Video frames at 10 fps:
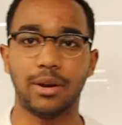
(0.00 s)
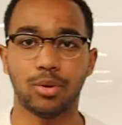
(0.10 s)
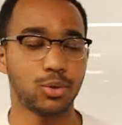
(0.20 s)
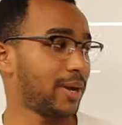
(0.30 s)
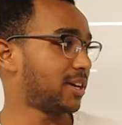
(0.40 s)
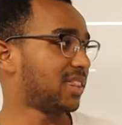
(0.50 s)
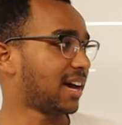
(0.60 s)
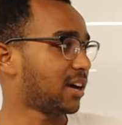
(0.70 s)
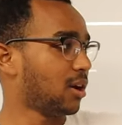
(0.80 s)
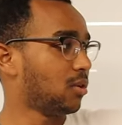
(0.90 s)
And which way could
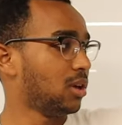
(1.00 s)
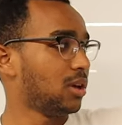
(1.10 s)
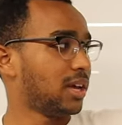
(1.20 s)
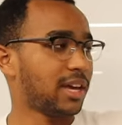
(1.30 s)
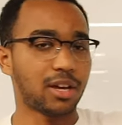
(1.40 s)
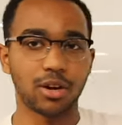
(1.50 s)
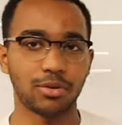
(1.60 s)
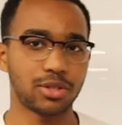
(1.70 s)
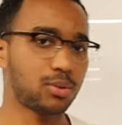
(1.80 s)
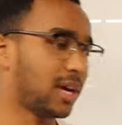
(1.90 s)
that go? It can
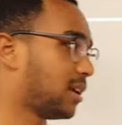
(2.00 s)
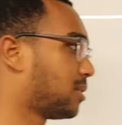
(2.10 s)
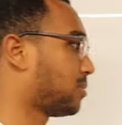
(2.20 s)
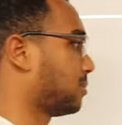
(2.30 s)
go this way.